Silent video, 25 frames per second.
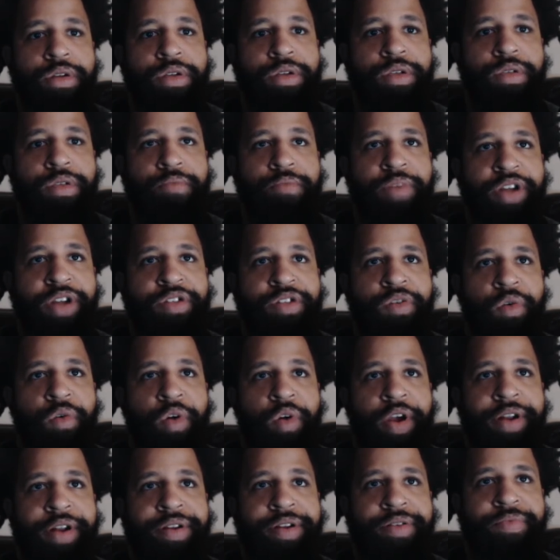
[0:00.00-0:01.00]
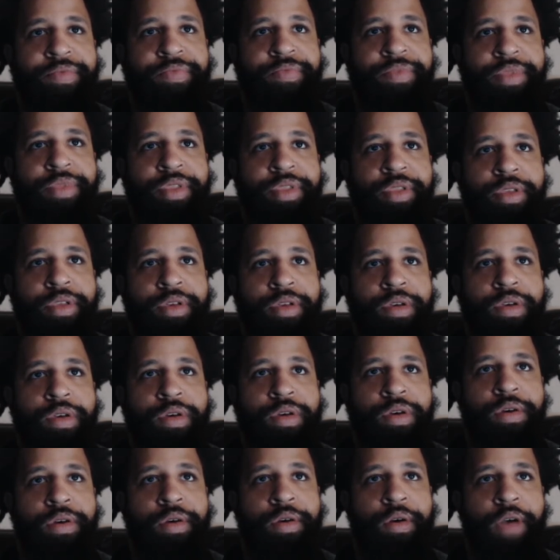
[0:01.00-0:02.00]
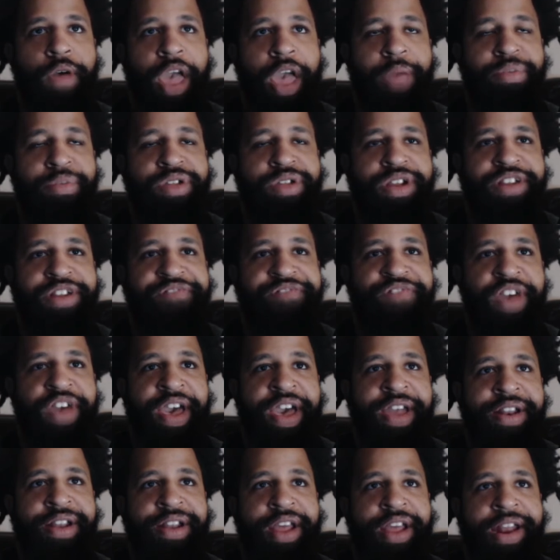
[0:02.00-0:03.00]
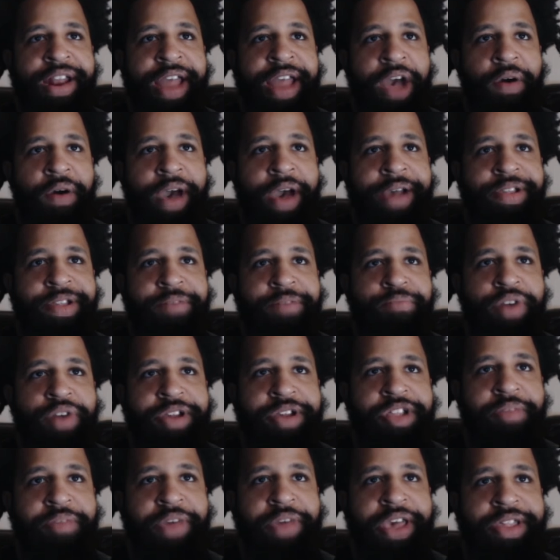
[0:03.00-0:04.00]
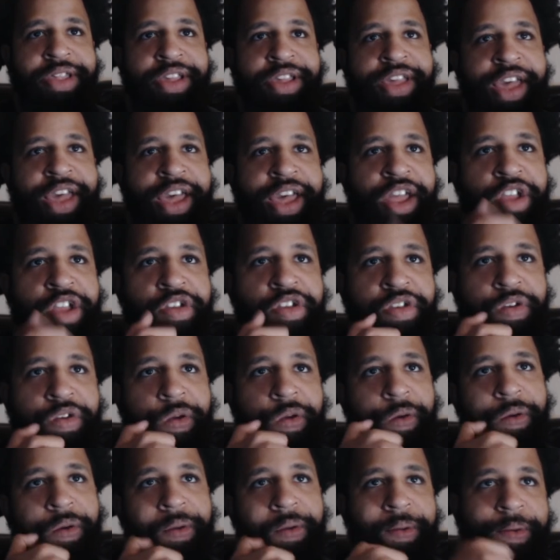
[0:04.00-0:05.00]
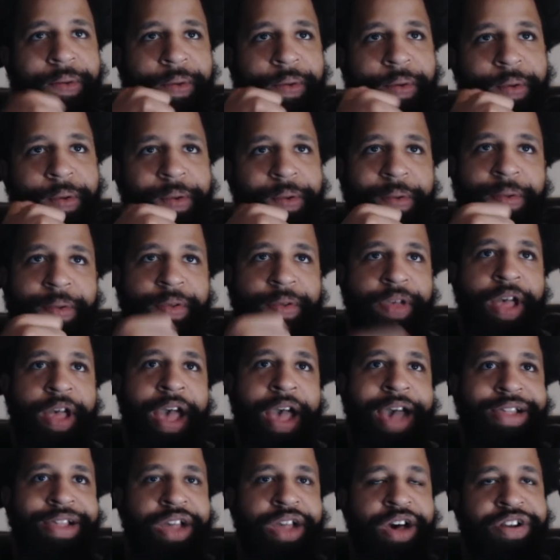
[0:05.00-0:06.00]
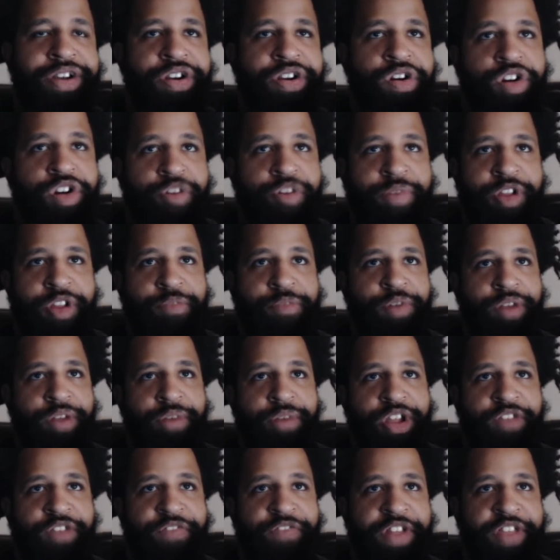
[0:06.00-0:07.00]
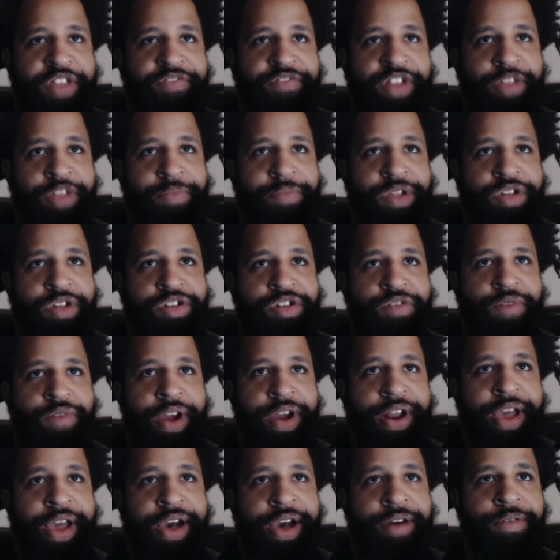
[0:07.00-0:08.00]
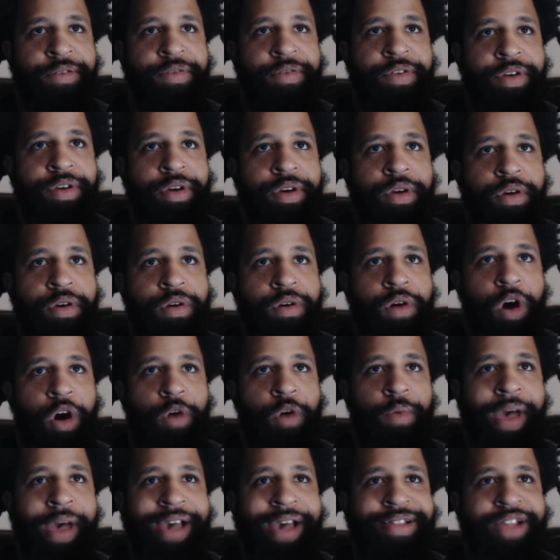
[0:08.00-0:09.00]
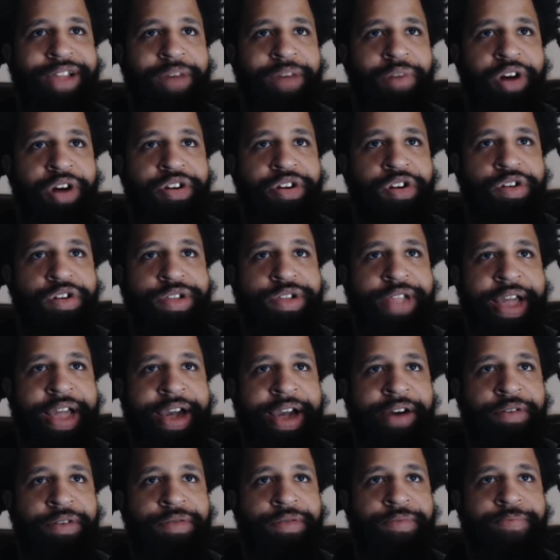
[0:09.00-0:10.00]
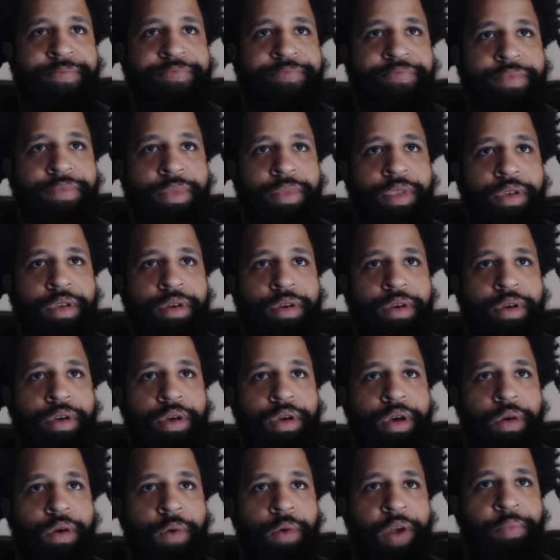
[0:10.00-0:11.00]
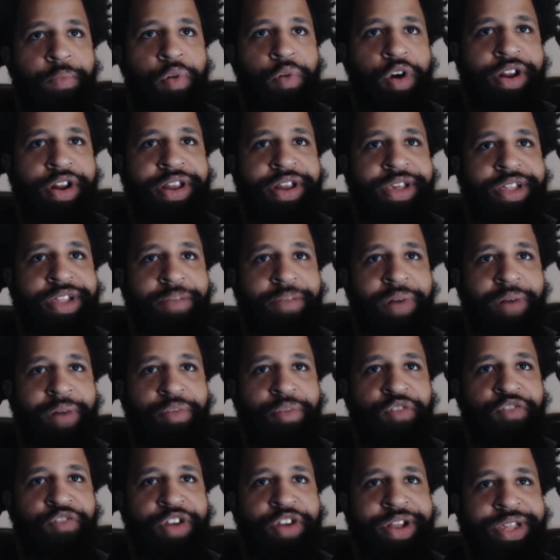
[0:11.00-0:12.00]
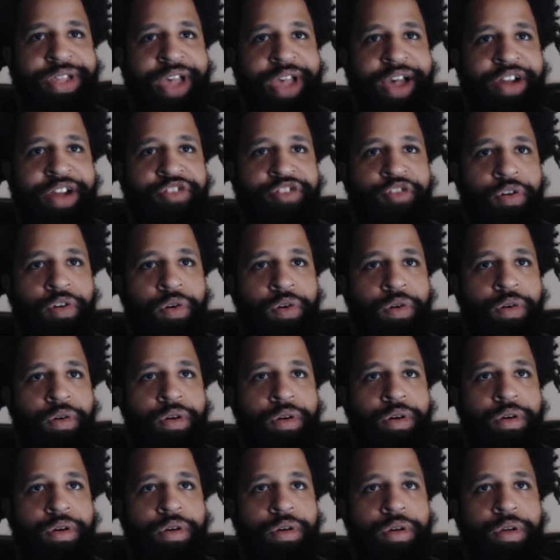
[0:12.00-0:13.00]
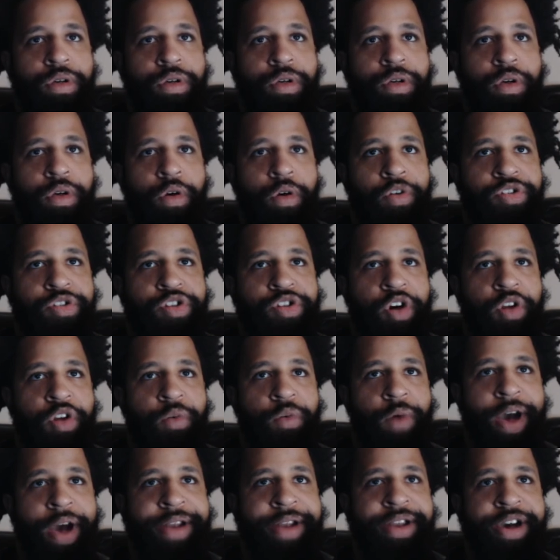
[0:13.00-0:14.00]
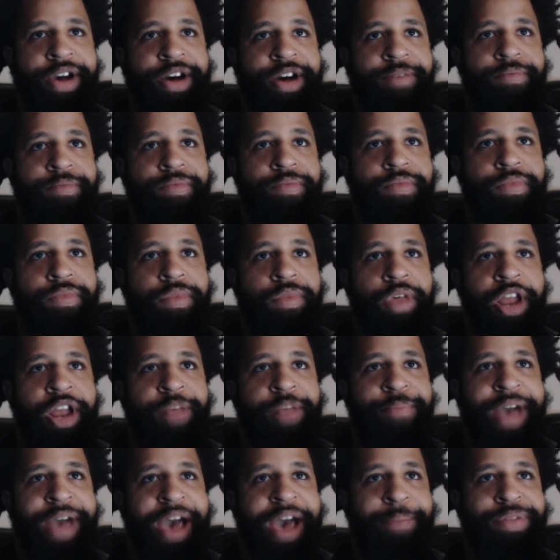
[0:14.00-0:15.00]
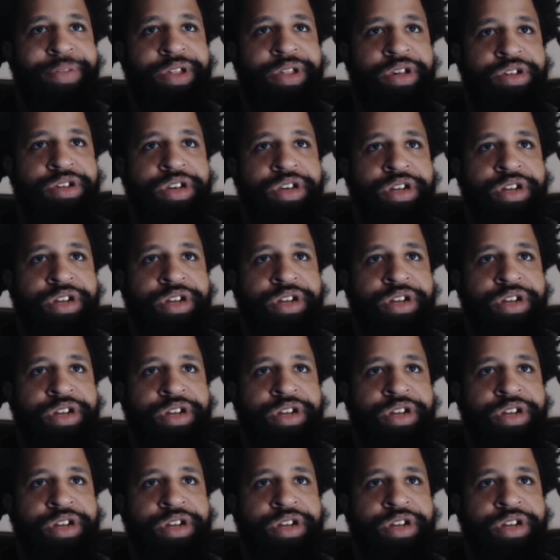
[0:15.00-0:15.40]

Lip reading: Bontorin able to defend and now has him pressed up against the cage. Has an underhook, but it's pretty much a 50-50 position right now. Has double underhooks now. Ray Borg needs to pummel for inside control, or he's going to wind up in a bad position.